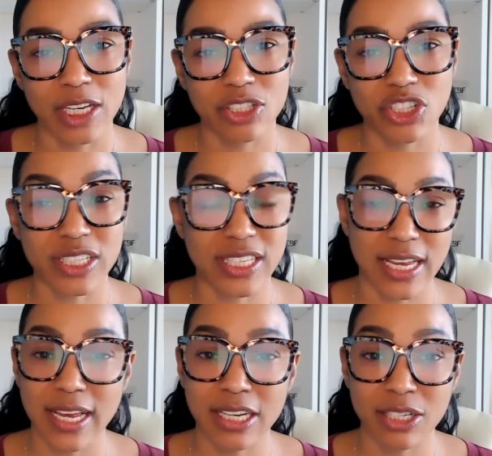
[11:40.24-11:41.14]
just
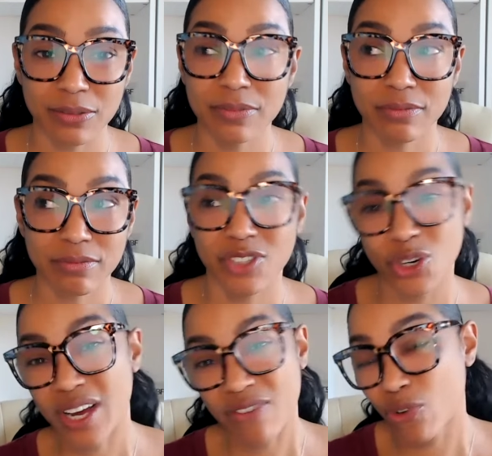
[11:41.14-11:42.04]
said, You're
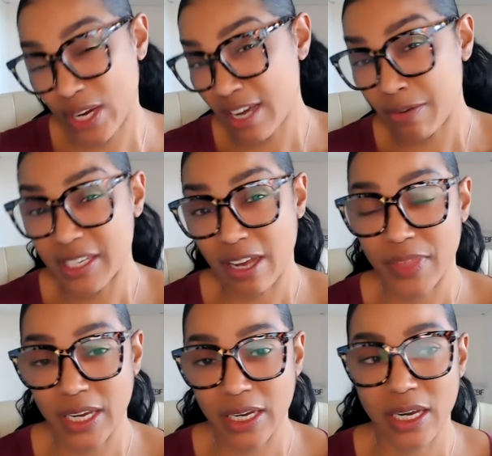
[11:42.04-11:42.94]
covering up
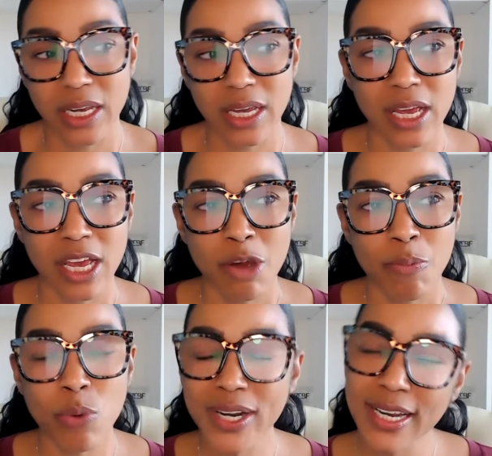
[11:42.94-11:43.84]
something. But
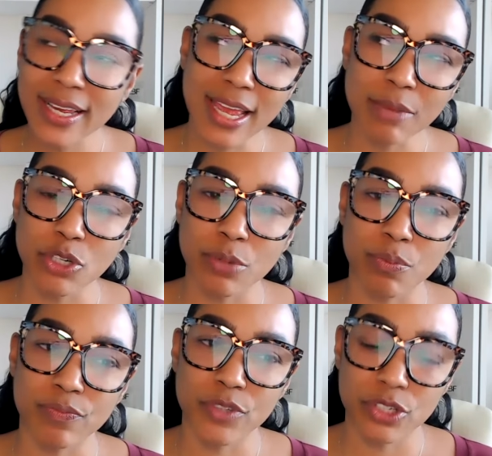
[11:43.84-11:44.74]
when it came to
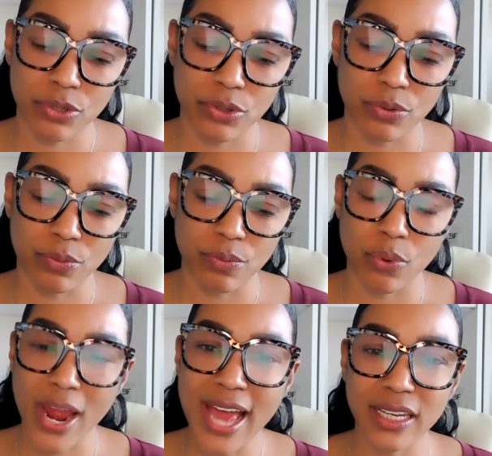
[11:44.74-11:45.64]
to
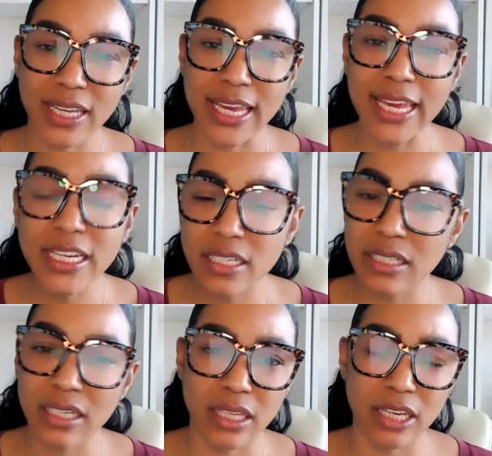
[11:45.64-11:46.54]
Bradley, he
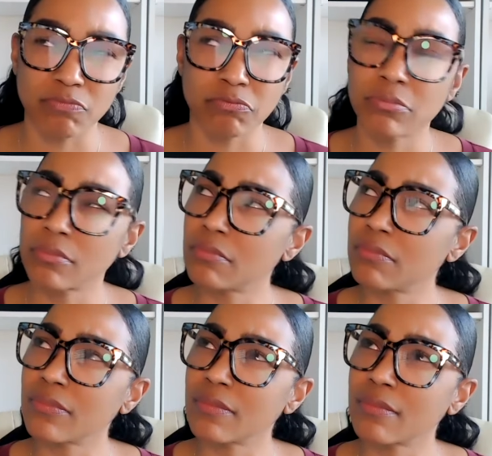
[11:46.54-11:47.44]
took the
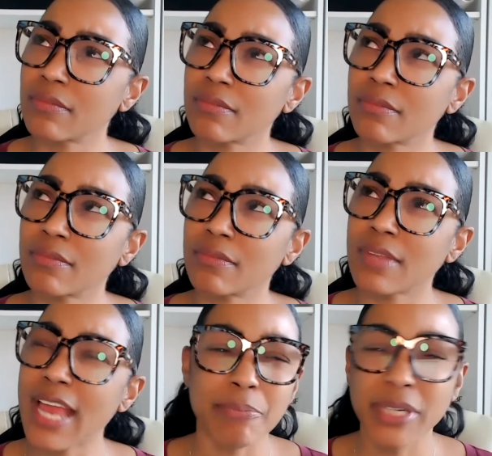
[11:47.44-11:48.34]

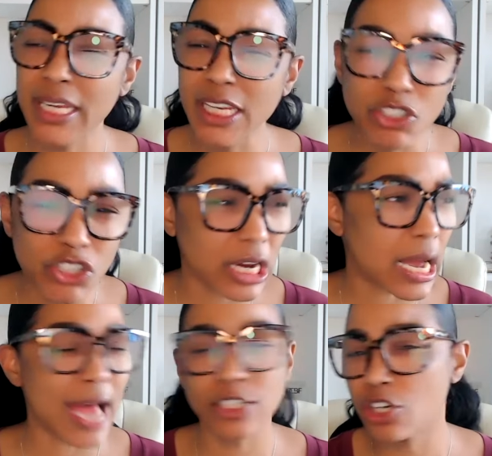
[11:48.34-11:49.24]
amnesia,
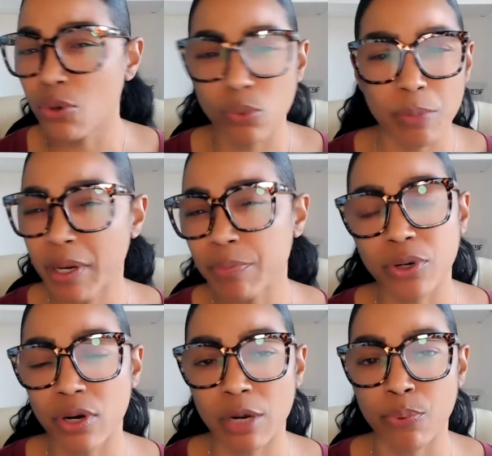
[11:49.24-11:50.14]
I don't
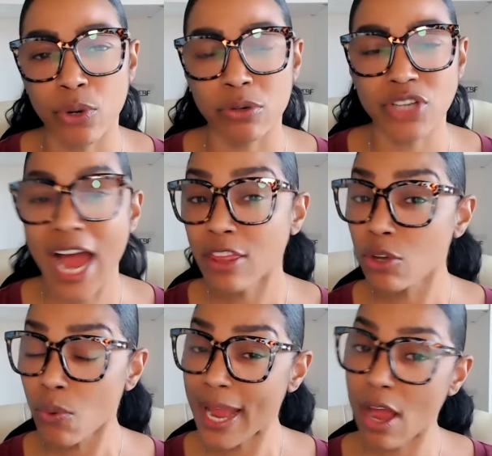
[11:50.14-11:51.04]
remember approach. Either
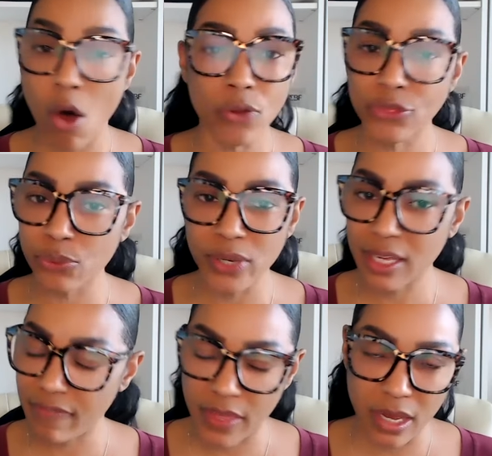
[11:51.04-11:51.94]
way, all three
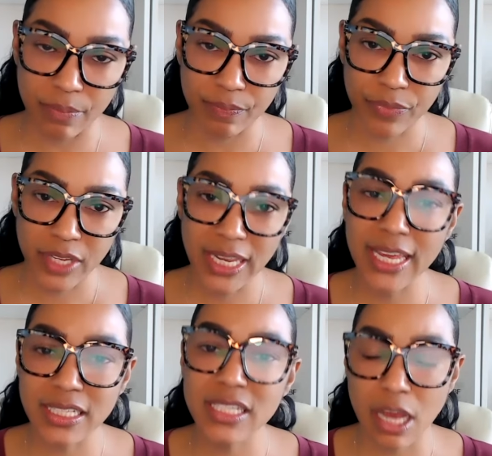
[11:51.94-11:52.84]
of them
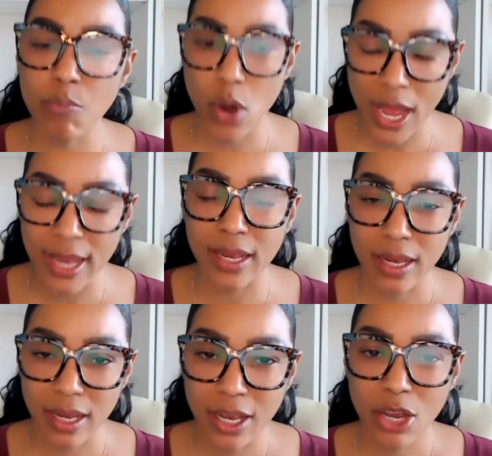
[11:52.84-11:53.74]
in some way
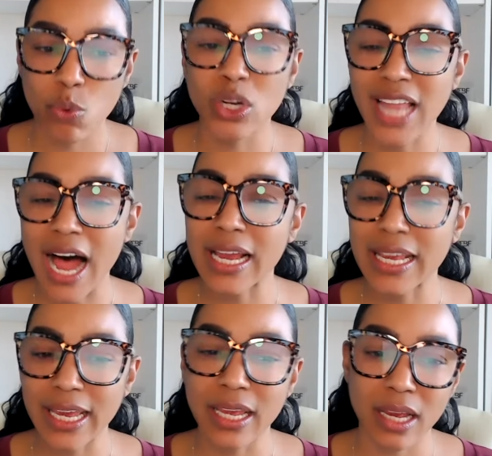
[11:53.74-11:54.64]
were
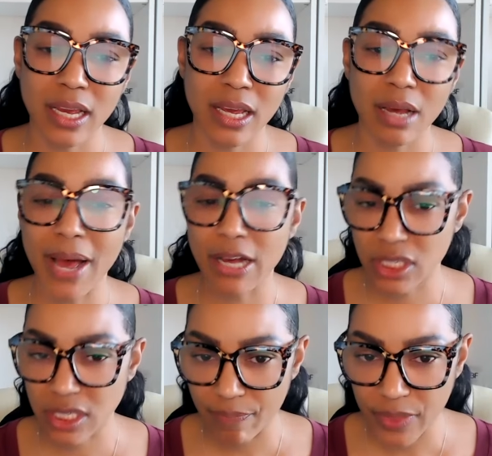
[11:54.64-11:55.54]
lying about
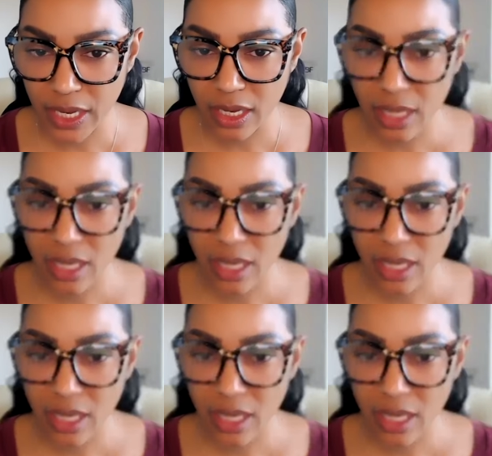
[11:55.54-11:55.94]
something.